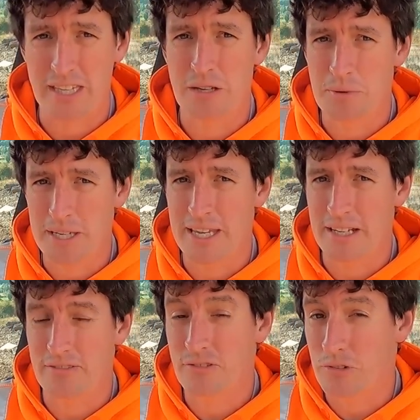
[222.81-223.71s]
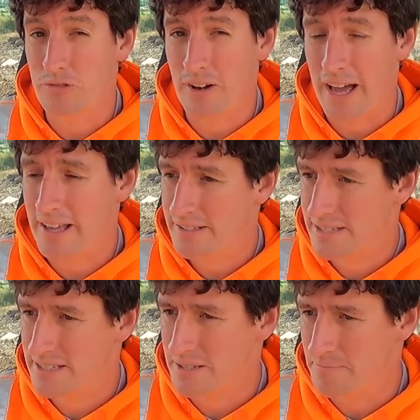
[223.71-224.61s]
then you would need a full fat
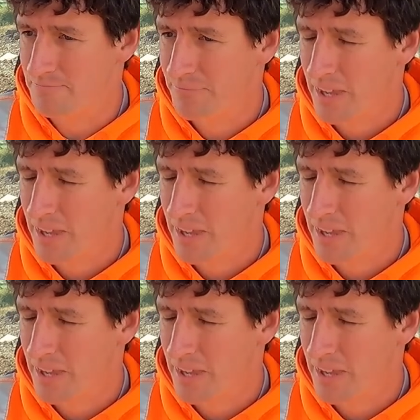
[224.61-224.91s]
system.